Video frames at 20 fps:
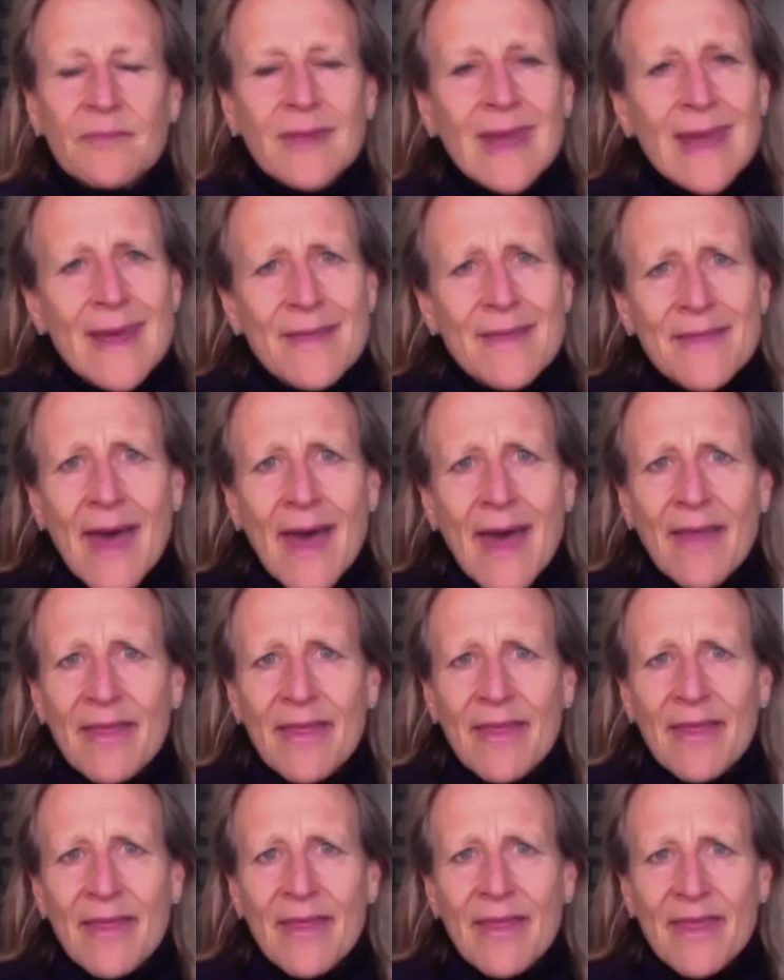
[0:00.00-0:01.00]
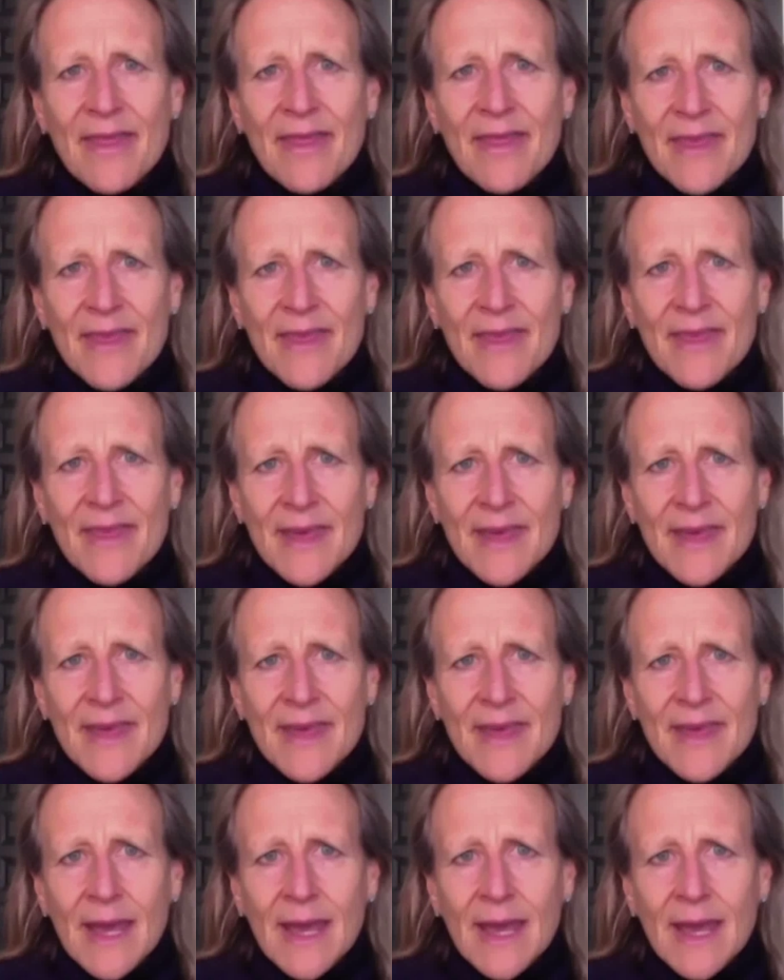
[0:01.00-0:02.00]
And that
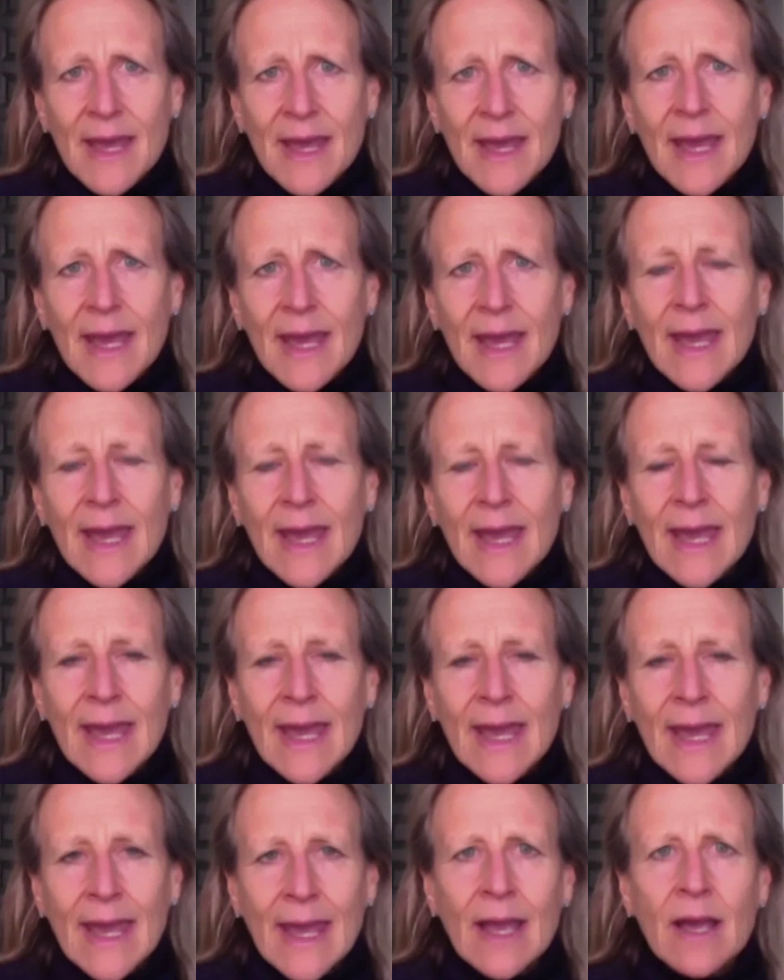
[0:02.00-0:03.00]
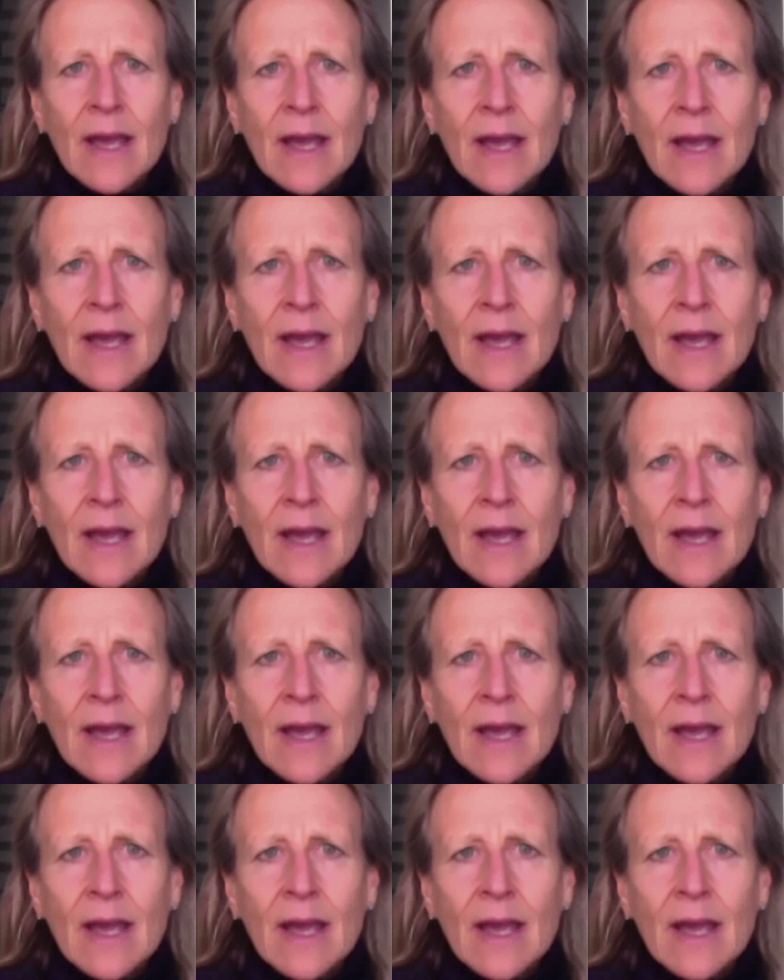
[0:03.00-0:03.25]
thinking,